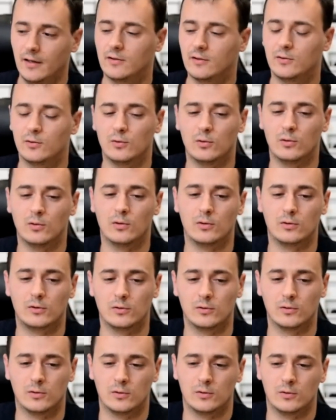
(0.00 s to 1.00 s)
to
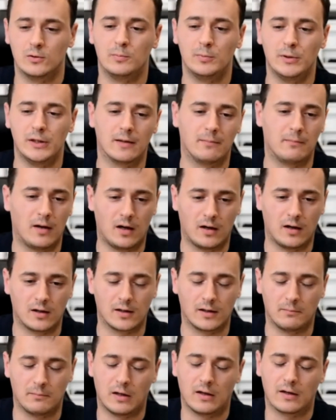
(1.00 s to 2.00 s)
to to be among
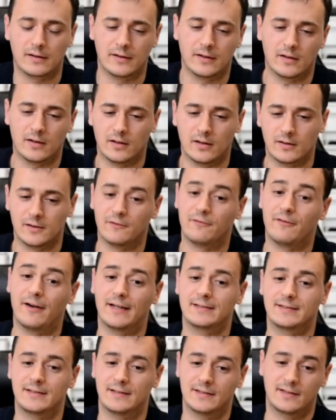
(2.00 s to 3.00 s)
among the the
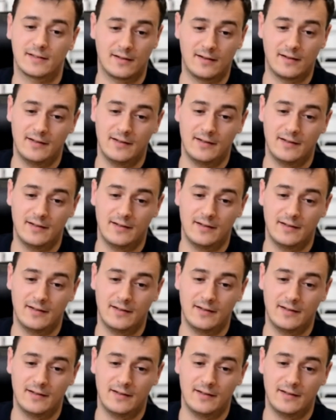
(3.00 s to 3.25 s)
fastest